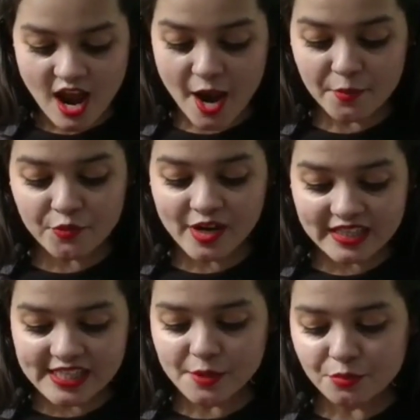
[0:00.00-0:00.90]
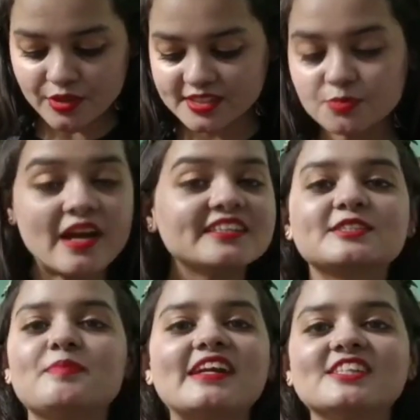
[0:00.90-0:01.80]
I'm really impressed by
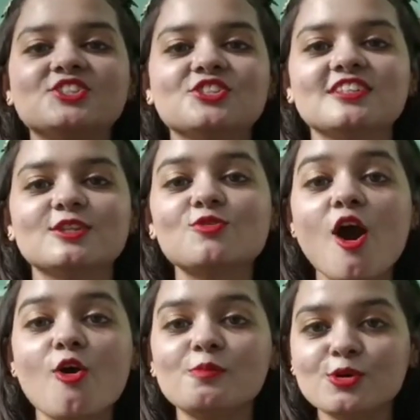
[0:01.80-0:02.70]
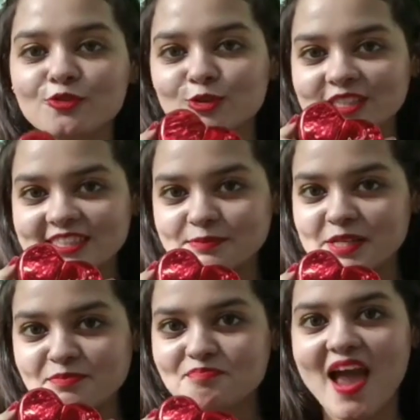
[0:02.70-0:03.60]
its packaging. Look how beautiful it's been